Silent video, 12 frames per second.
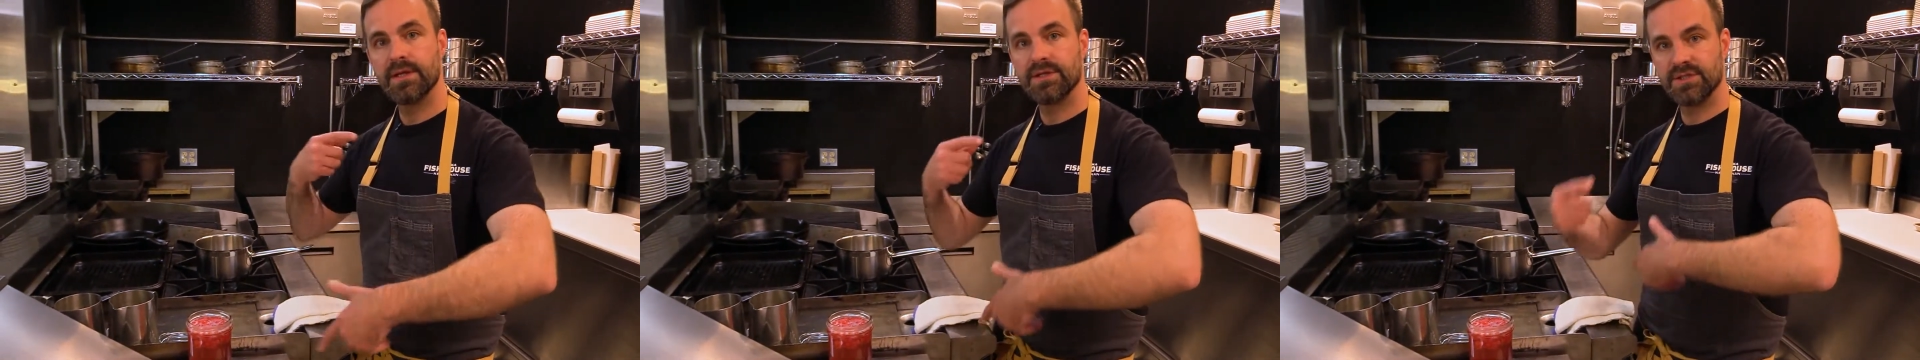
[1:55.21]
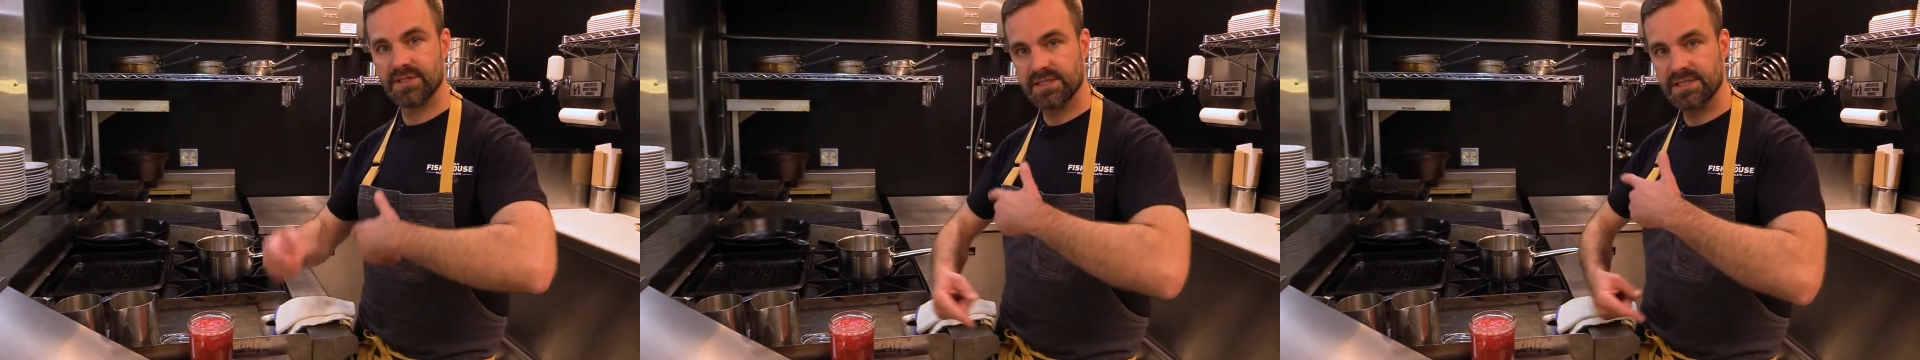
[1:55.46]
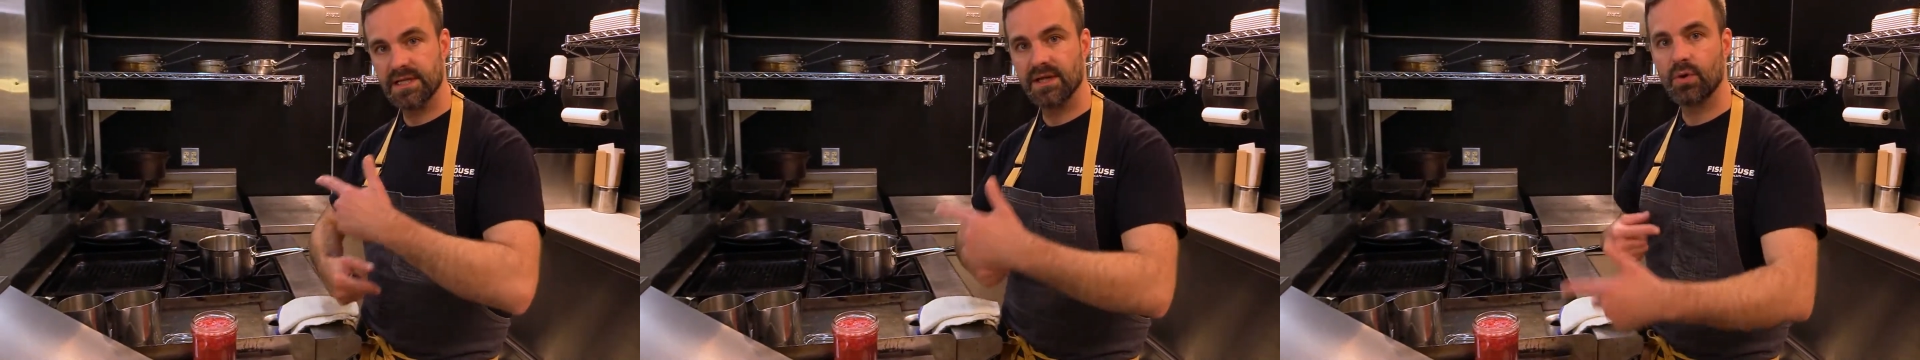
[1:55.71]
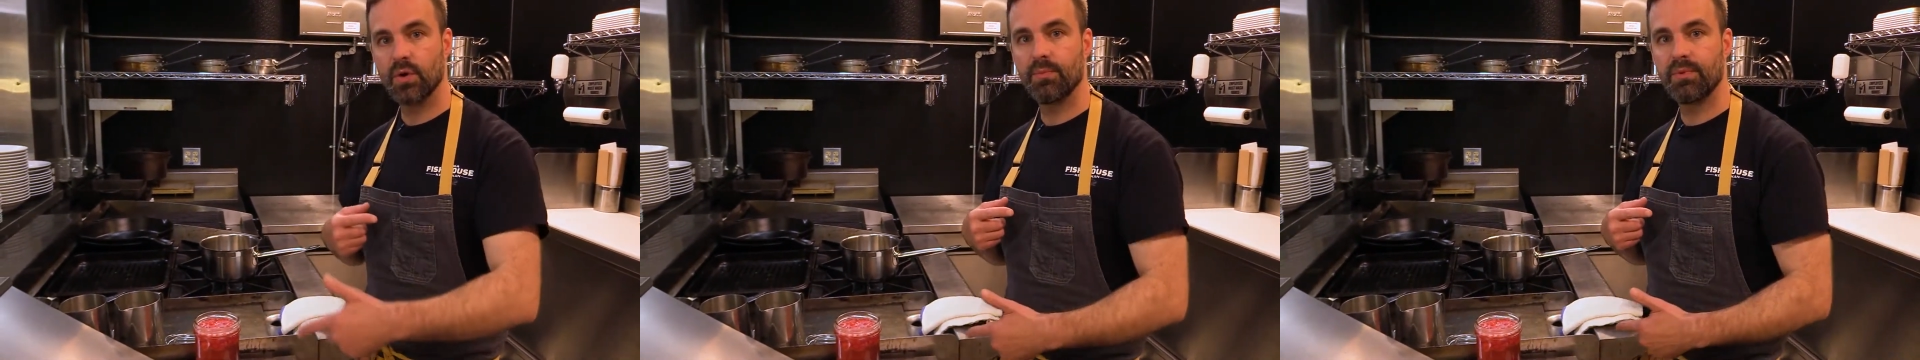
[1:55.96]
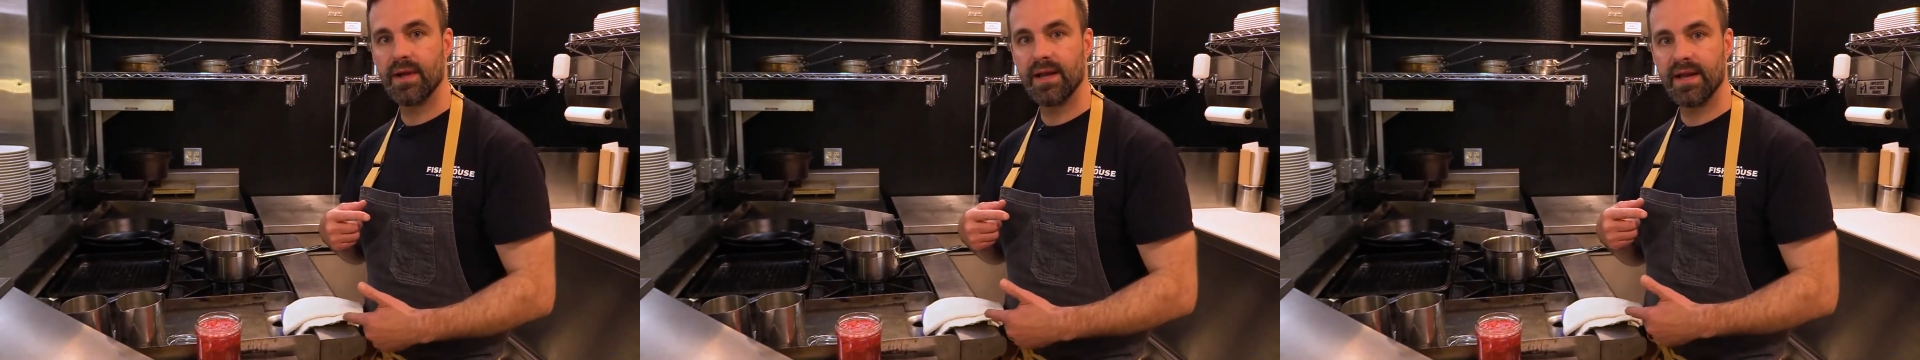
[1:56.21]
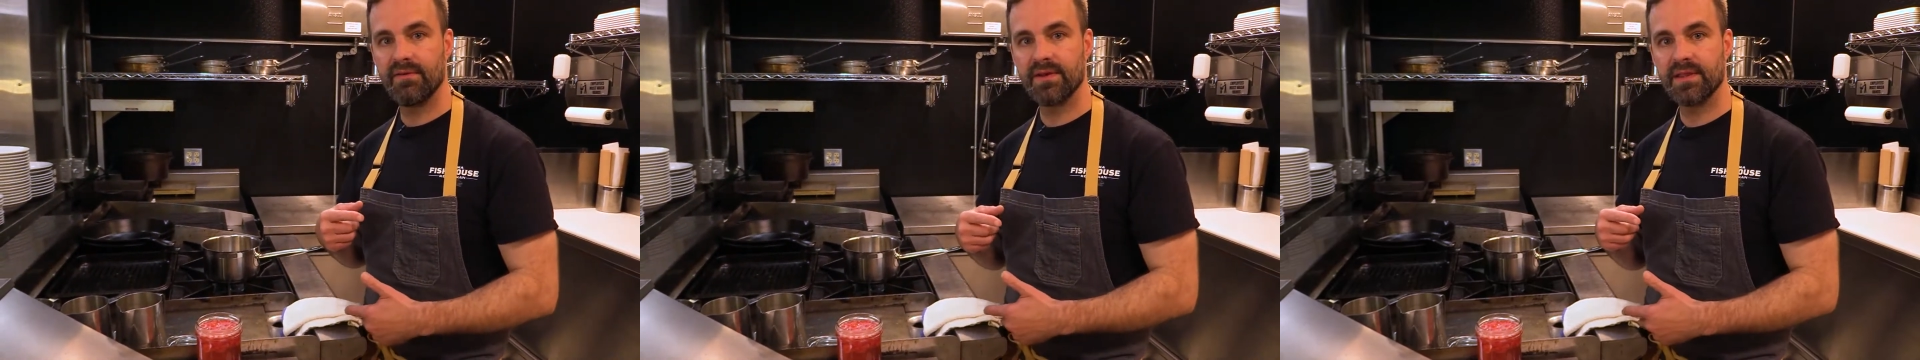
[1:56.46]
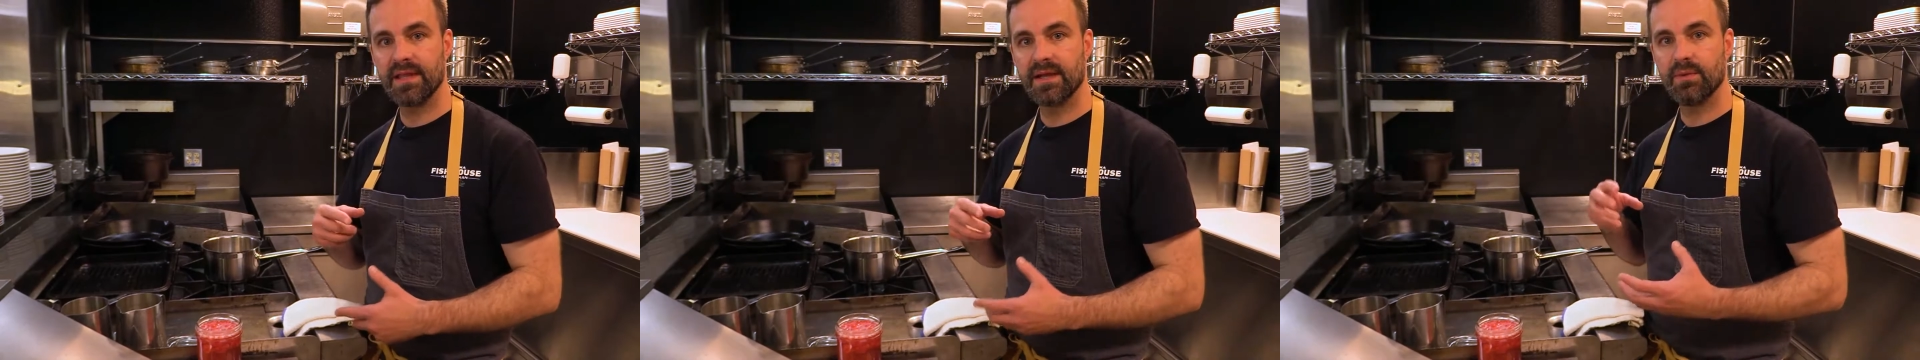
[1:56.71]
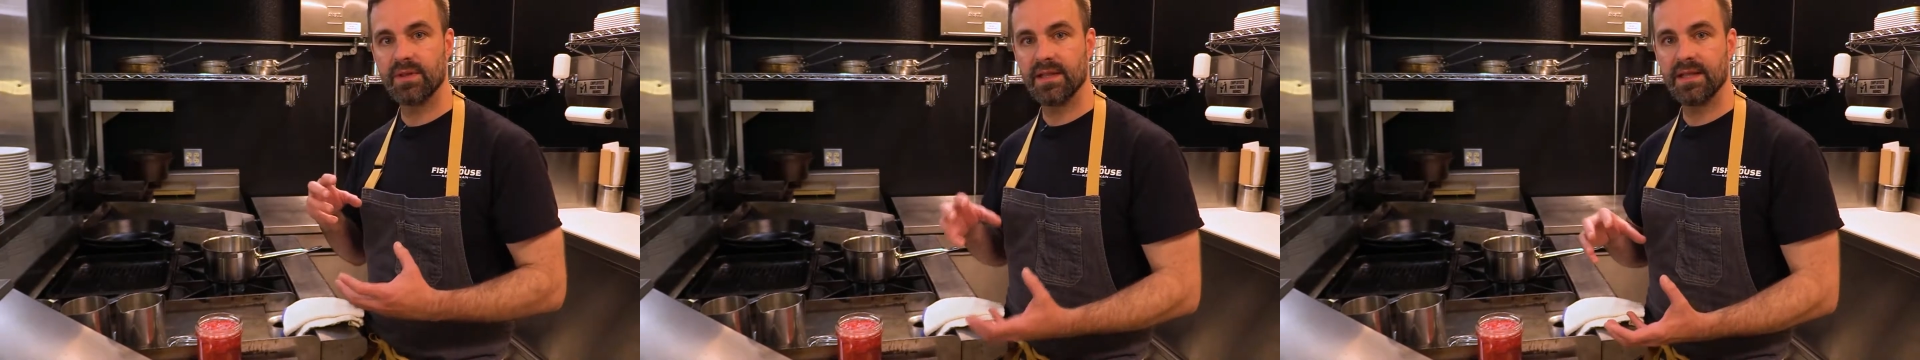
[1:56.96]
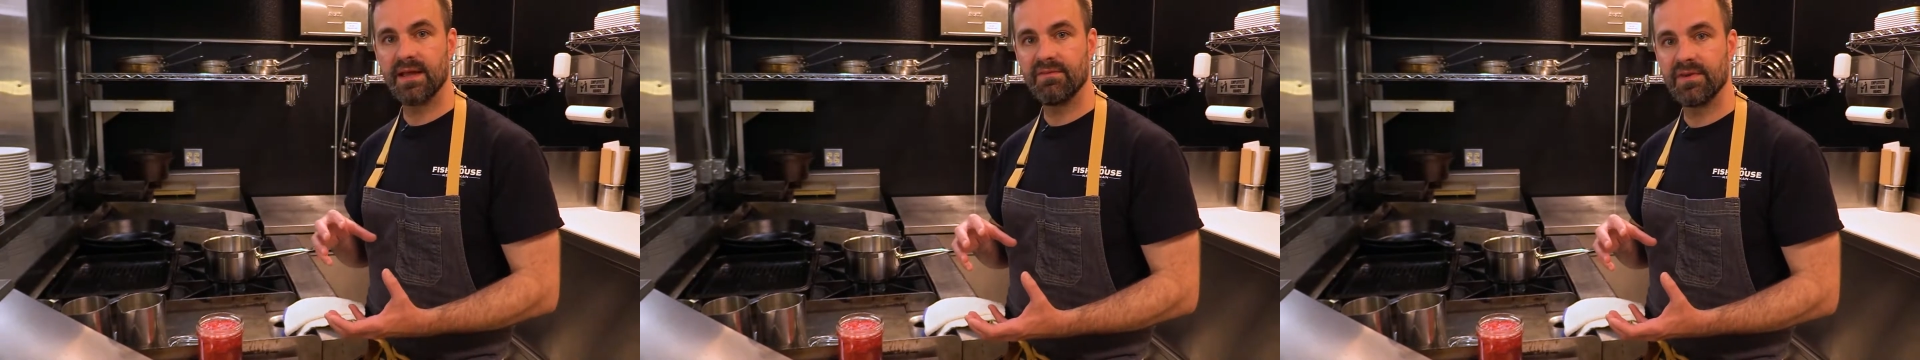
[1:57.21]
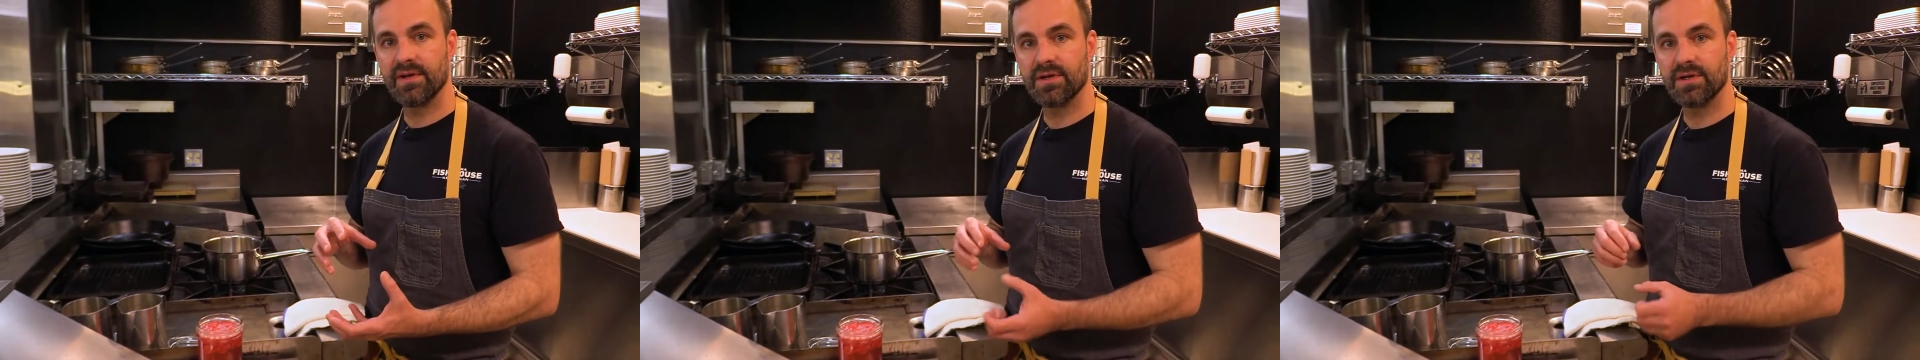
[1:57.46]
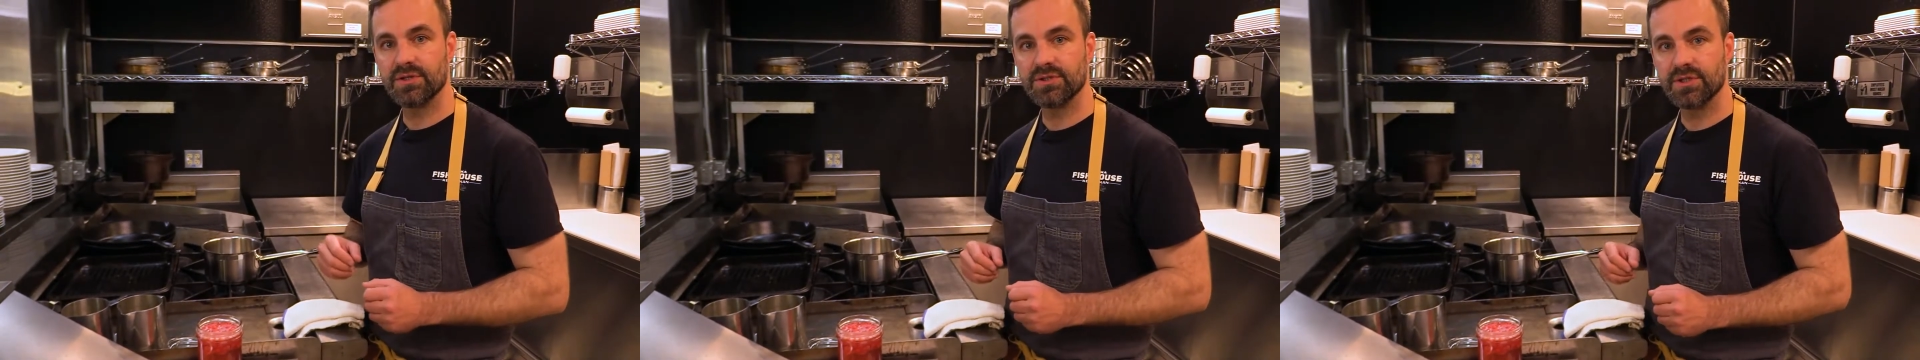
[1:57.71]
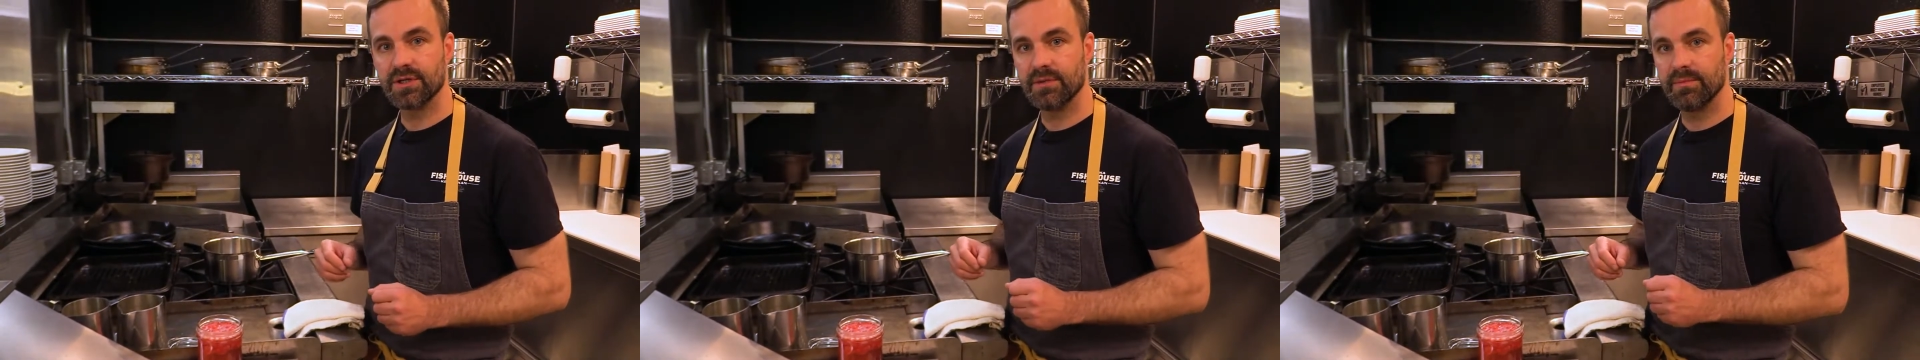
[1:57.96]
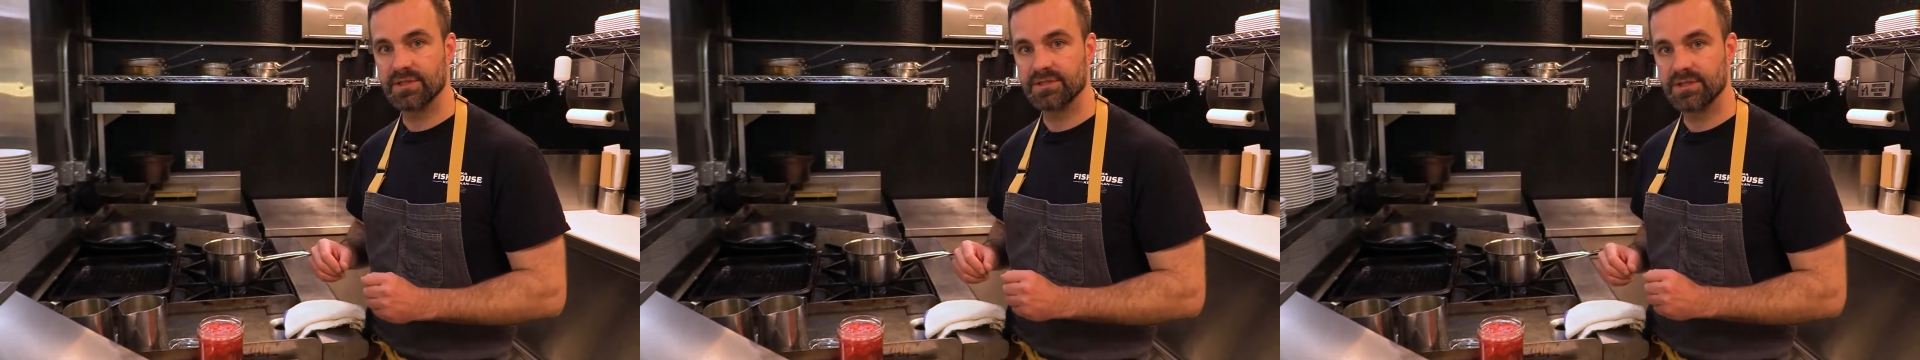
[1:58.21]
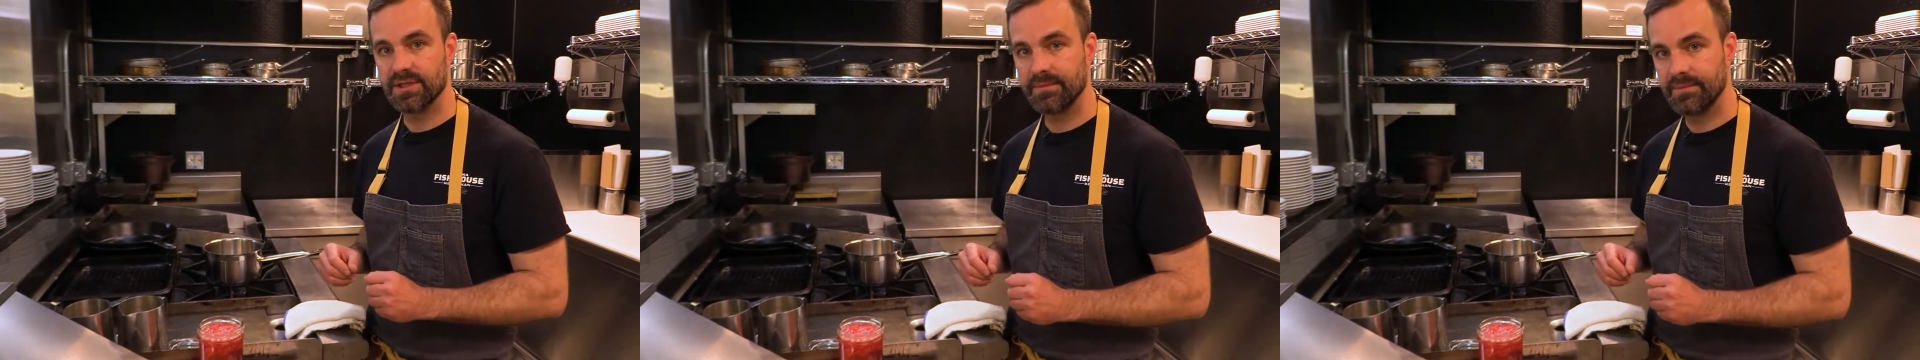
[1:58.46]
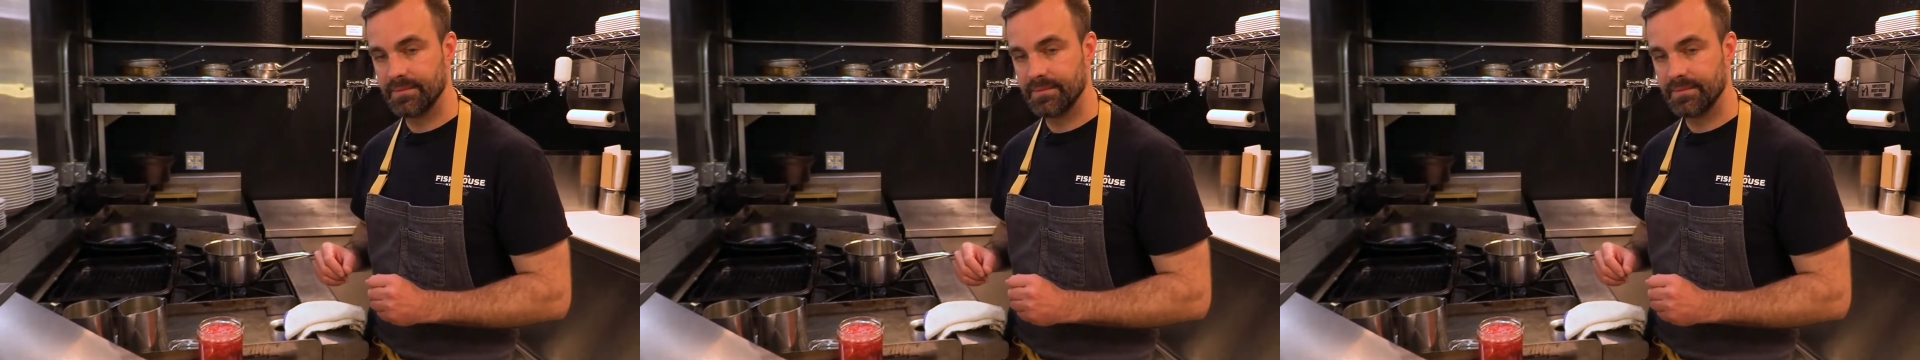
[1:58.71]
just incorporate everything within that vinegar and sugar mixture.